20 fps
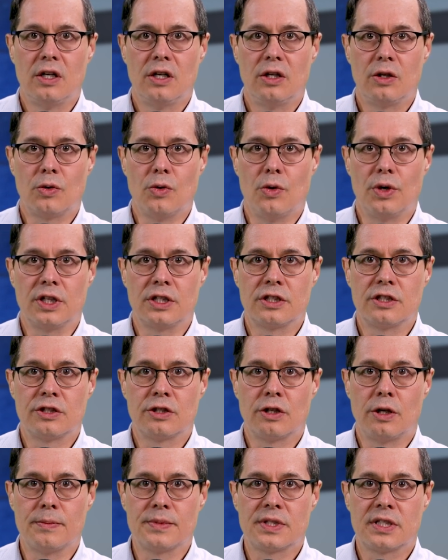According to
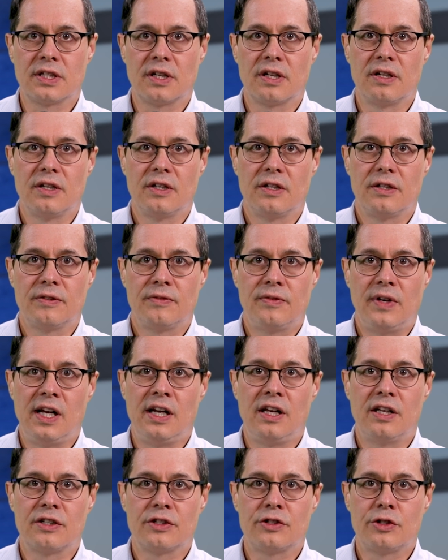Thompson,
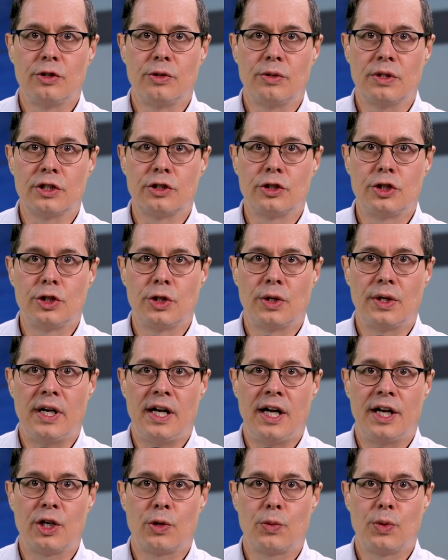failure to ensure
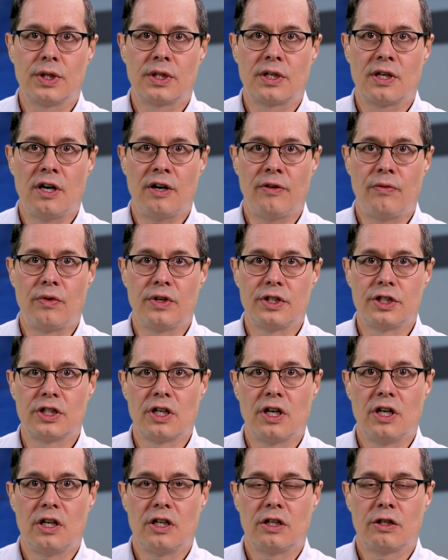adequate coverage
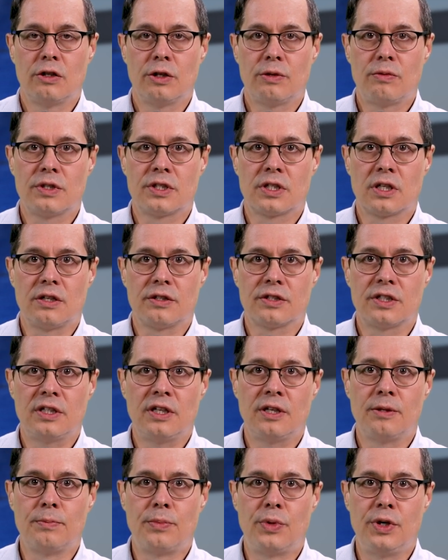could result
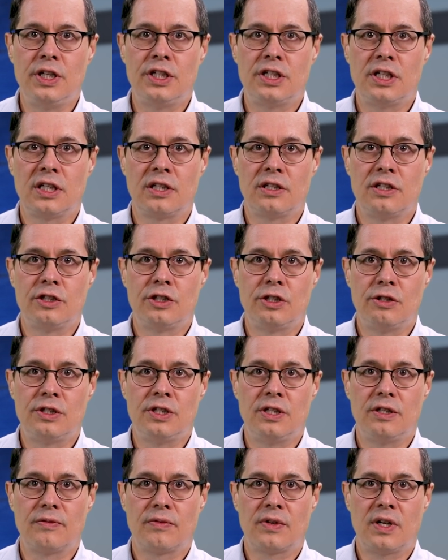in breaching the
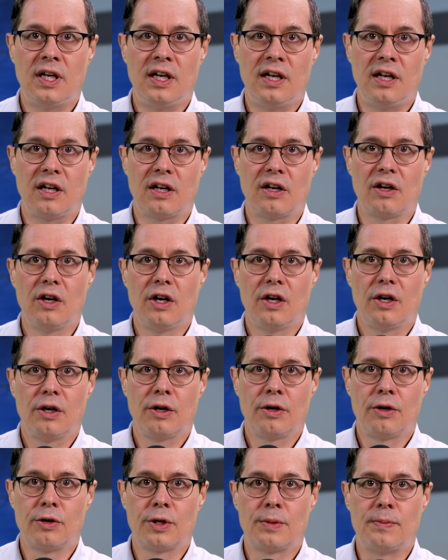duty of care
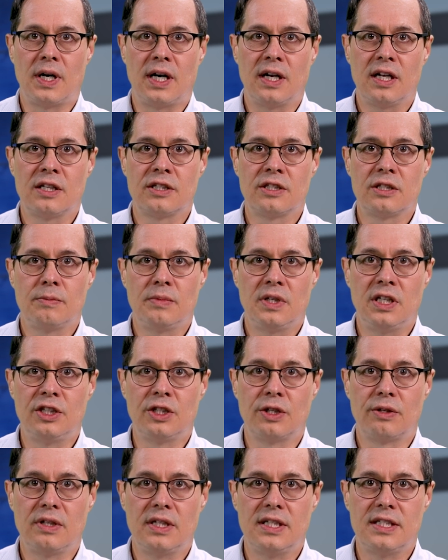owed by
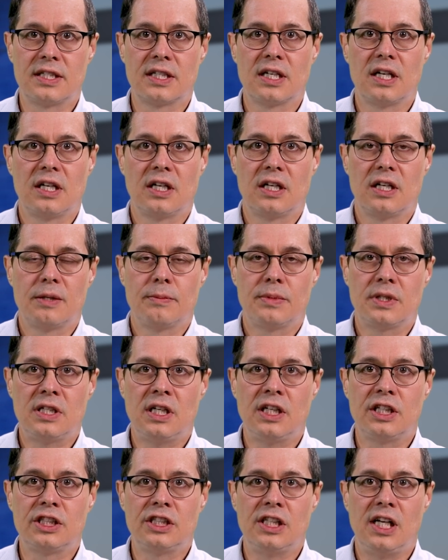intermediaries,
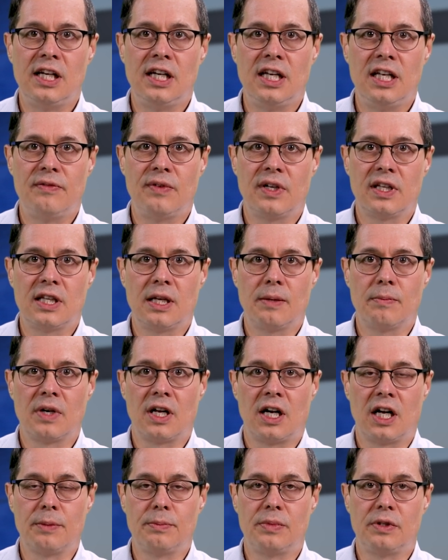potentially leaving them
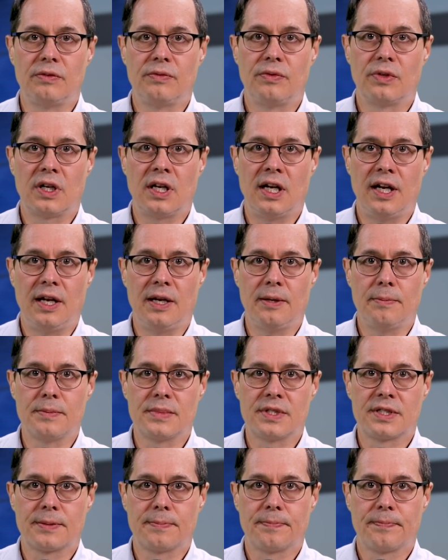liable for
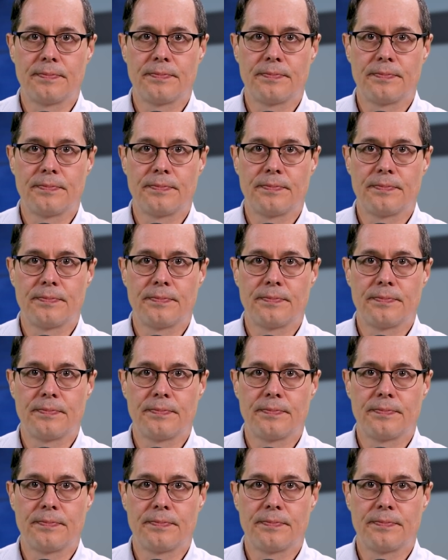claims.